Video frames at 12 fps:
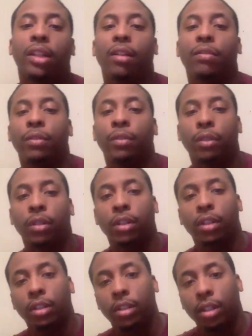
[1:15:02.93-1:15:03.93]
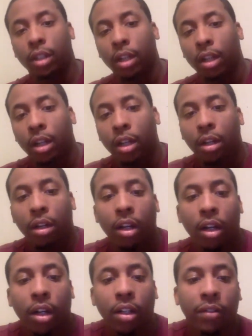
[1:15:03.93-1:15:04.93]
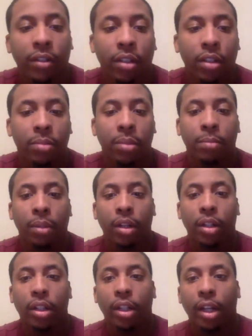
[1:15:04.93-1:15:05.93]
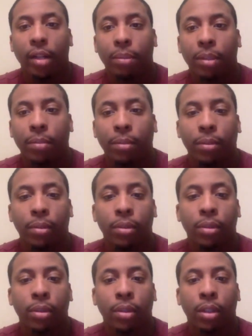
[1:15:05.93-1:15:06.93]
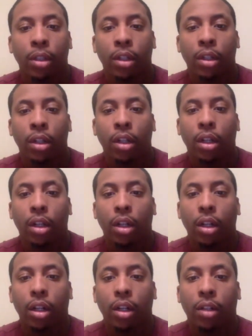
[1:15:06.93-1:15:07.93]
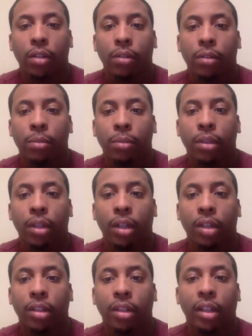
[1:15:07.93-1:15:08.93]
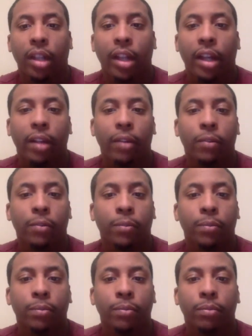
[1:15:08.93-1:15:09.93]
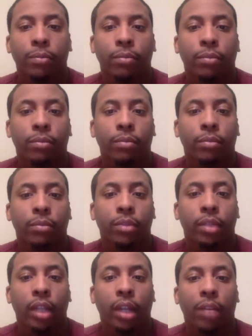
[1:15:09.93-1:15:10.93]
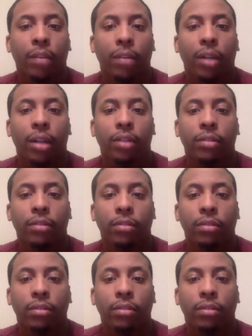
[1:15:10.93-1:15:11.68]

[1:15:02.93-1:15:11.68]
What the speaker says: out for, even though he's been burning a lot of people. But other than that, yeah, I'm on.